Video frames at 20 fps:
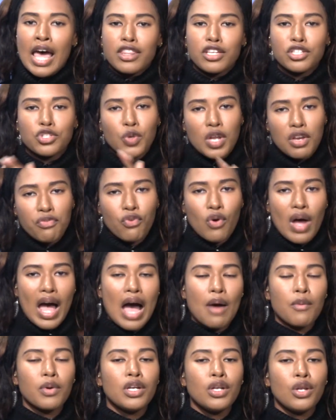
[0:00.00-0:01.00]
the
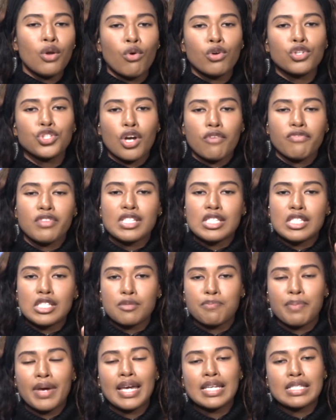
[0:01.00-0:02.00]
24-hour launch of the
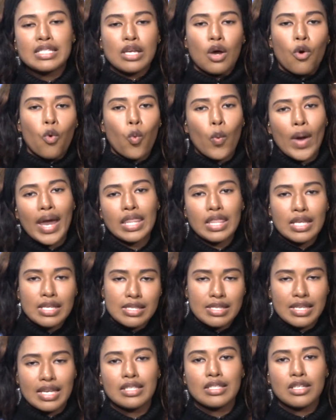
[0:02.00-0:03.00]
Space Weather
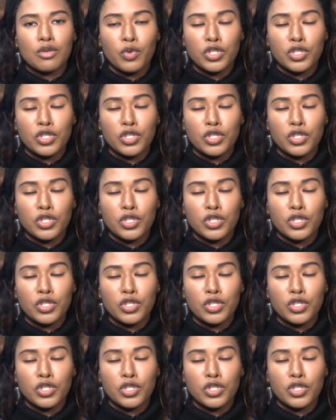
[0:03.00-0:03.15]
Center,